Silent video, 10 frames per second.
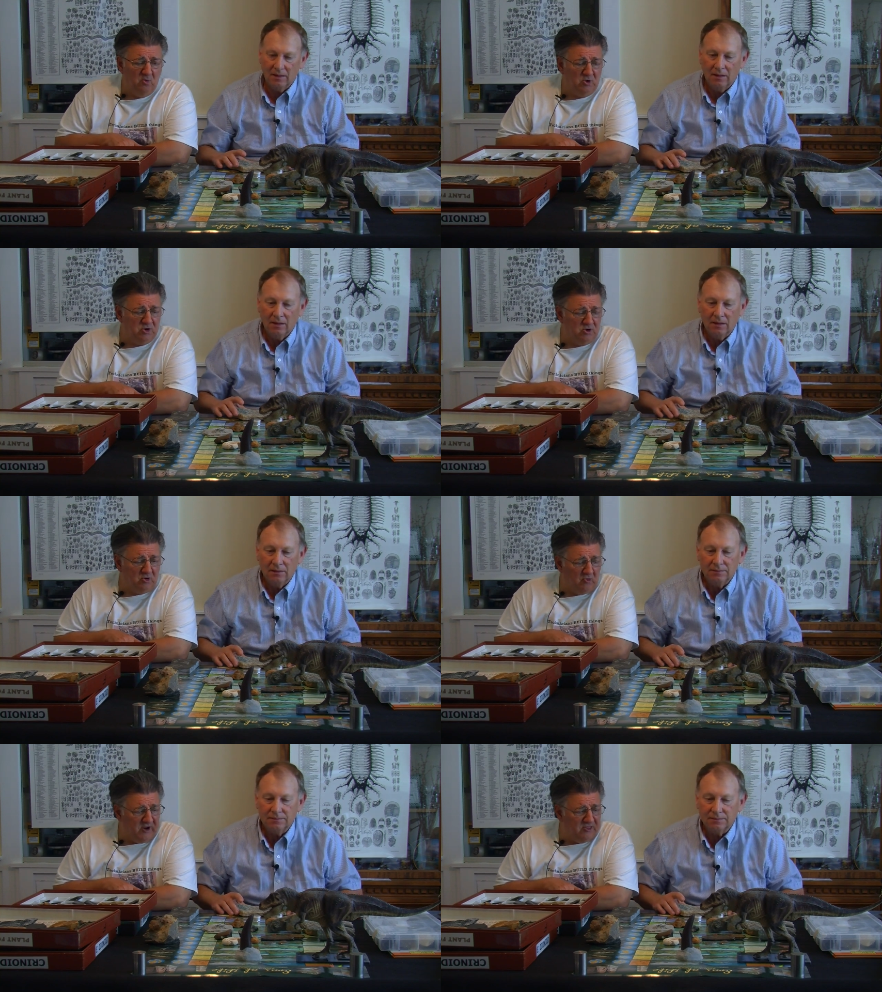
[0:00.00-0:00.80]
Speaker 1: which is a
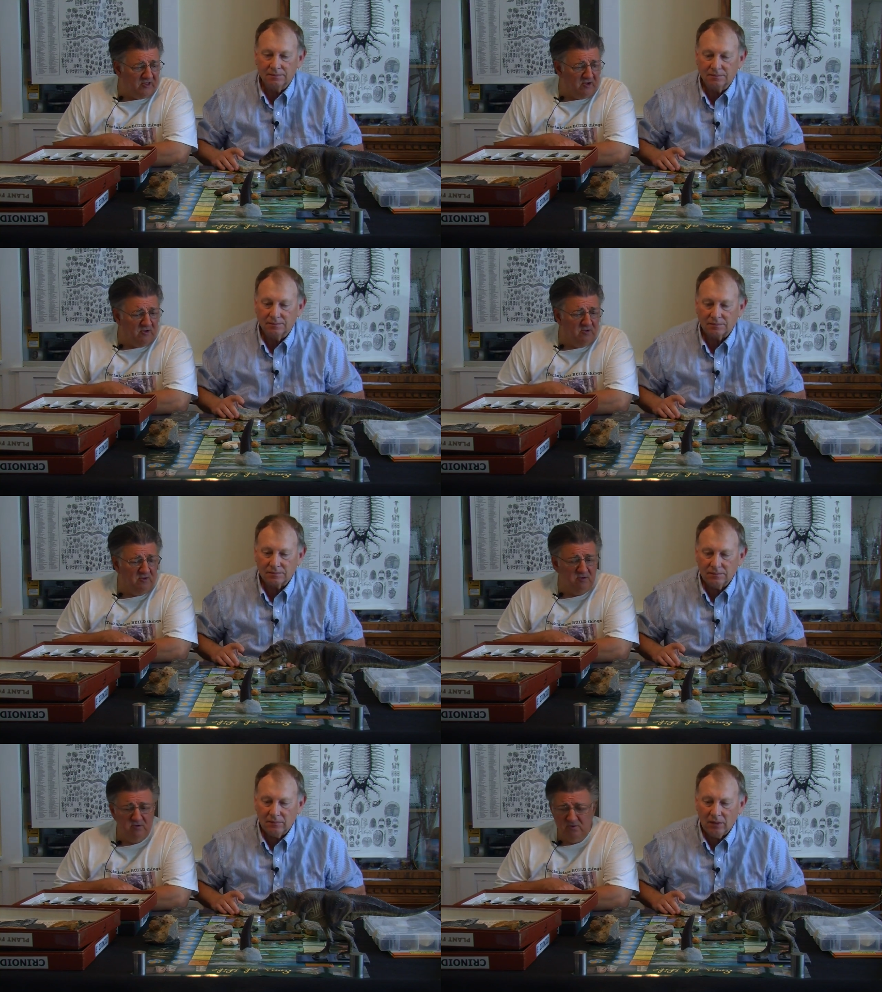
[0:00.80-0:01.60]
great thing.
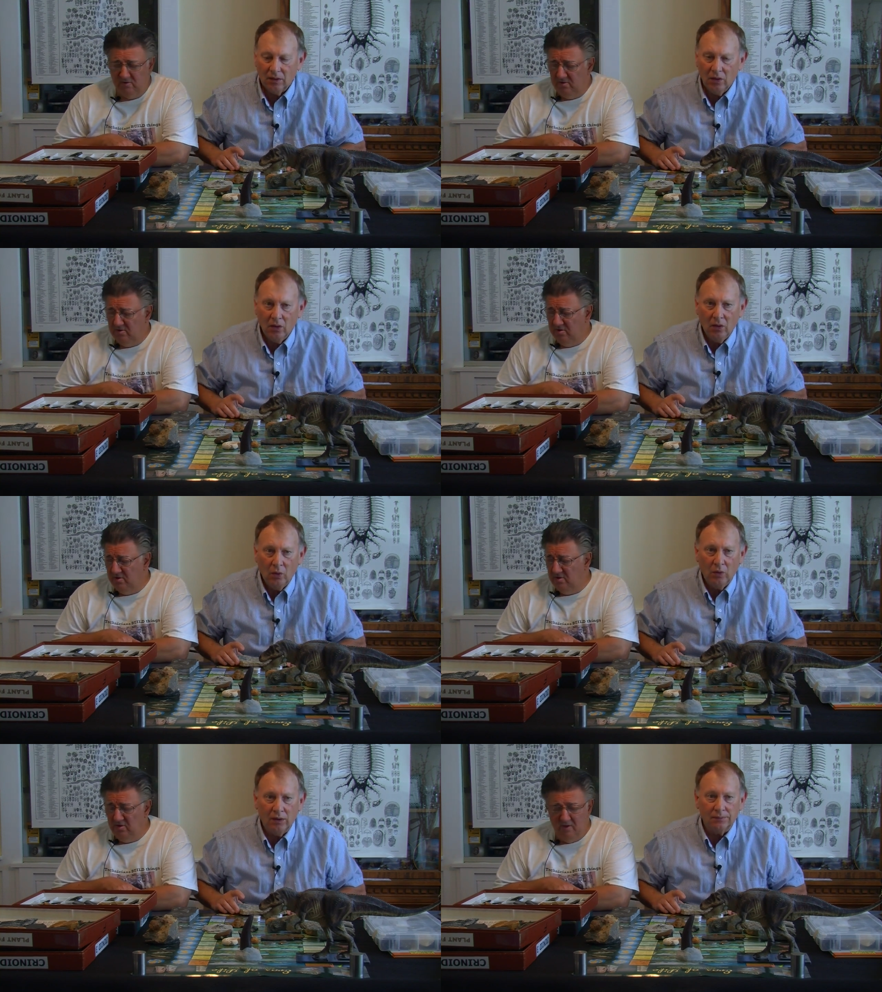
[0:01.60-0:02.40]

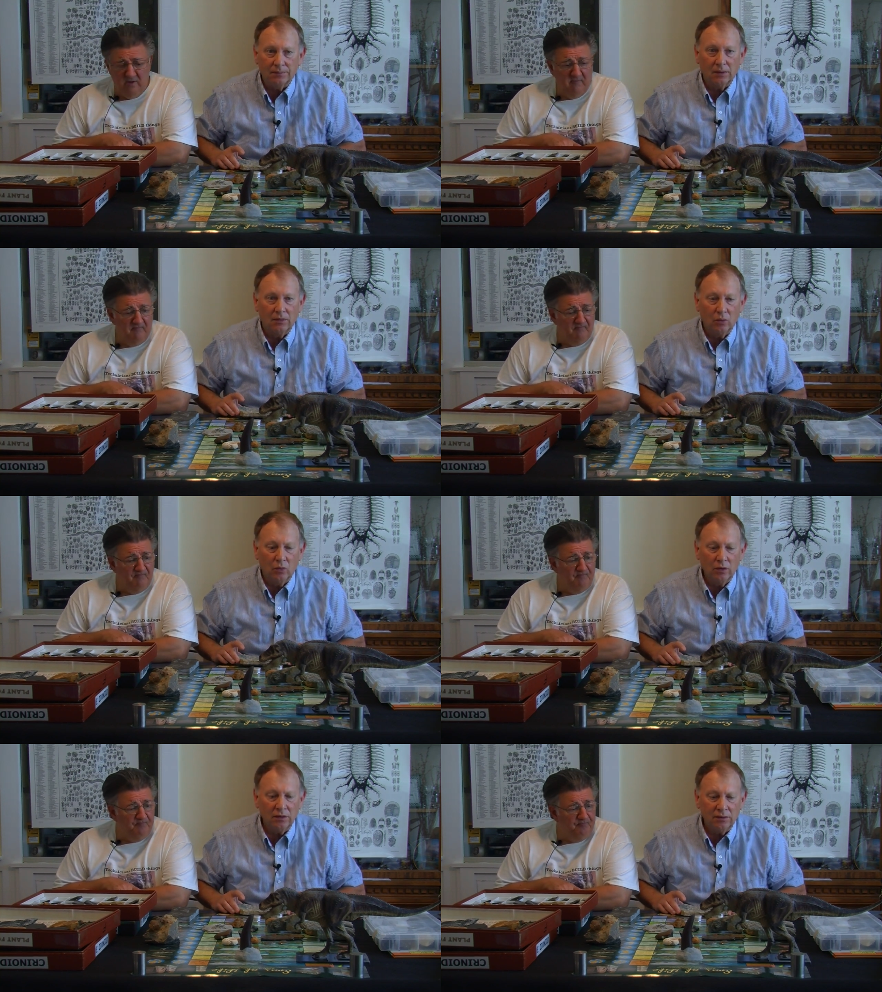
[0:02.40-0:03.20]
Speaker 2: Well,
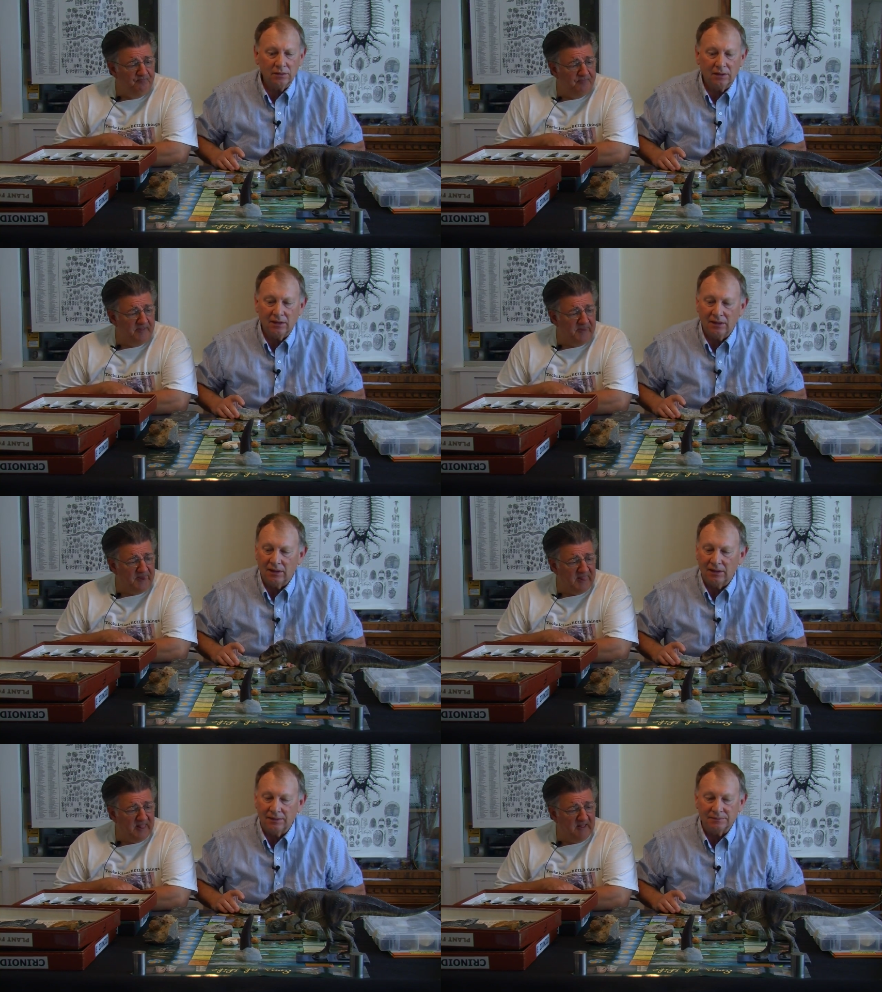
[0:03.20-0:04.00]
we're
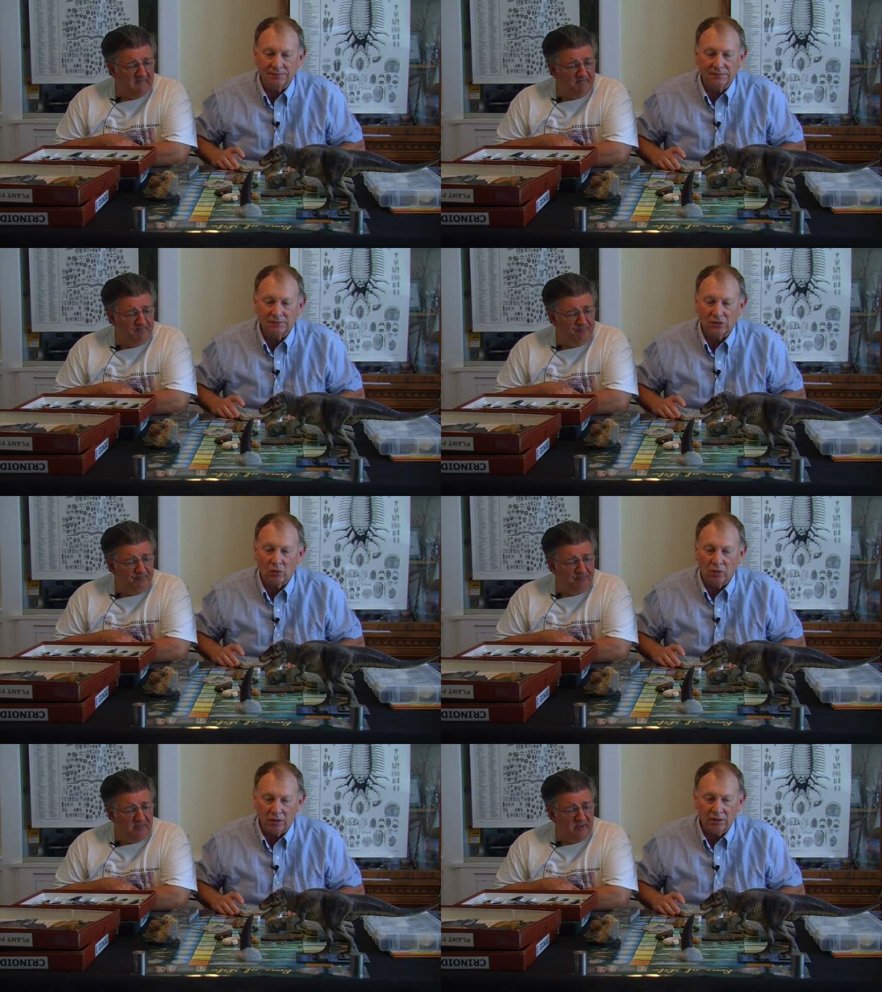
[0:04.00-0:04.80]
um,
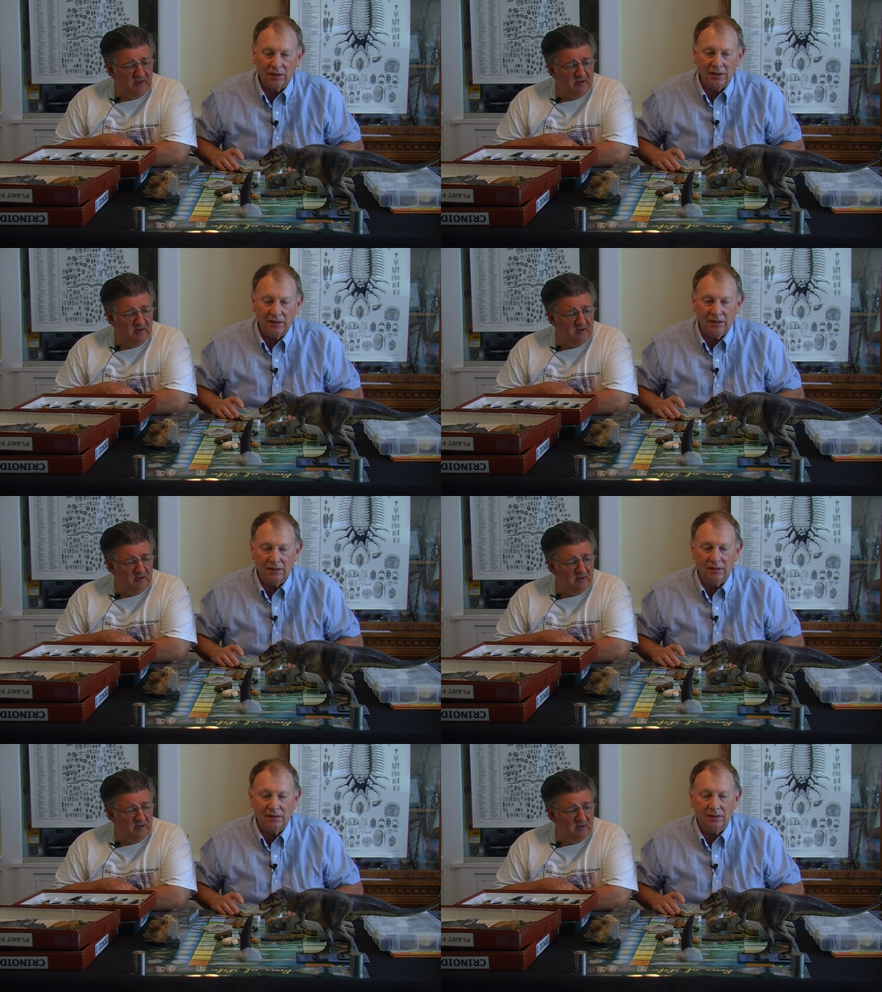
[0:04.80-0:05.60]
we're in
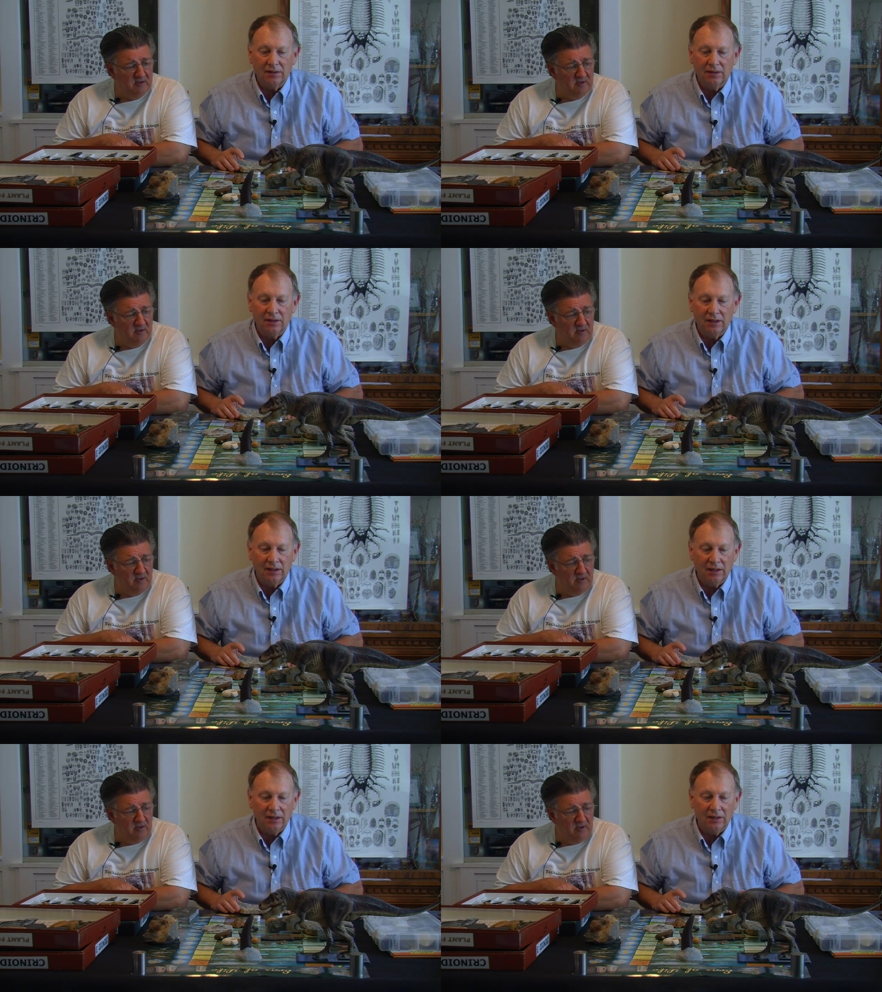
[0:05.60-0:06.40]

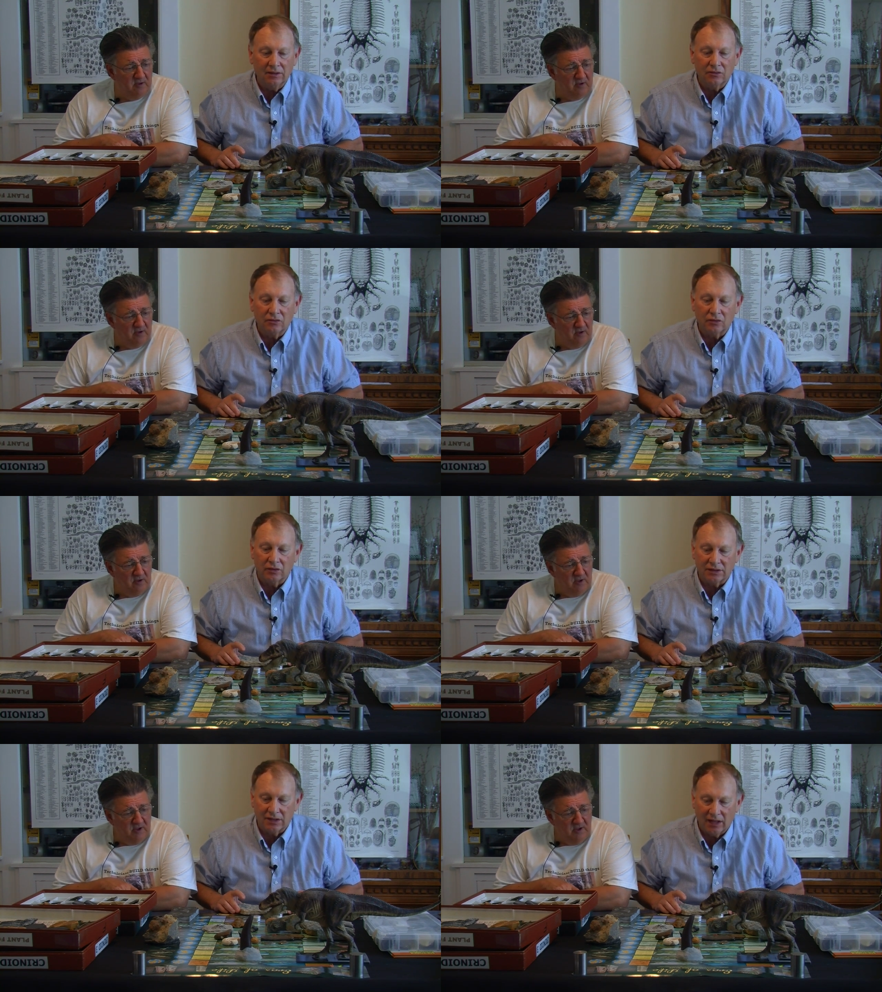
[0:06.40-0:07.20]
the
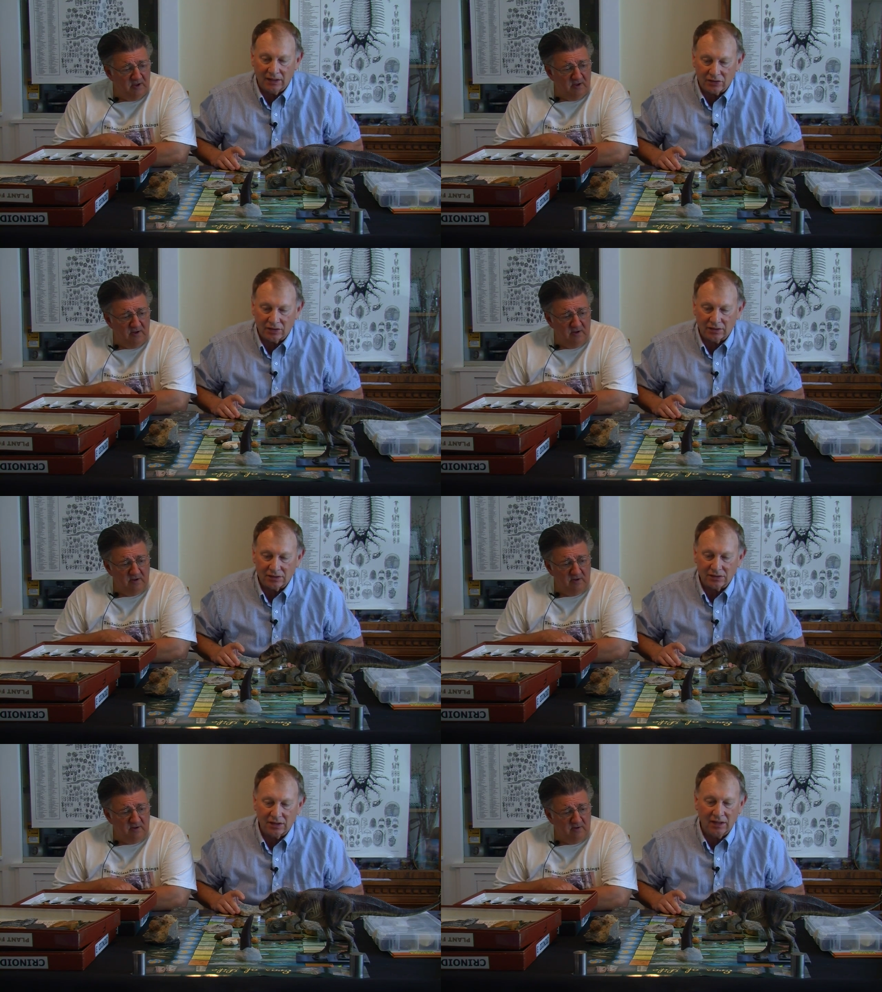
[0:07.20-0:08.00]
Cretaceous,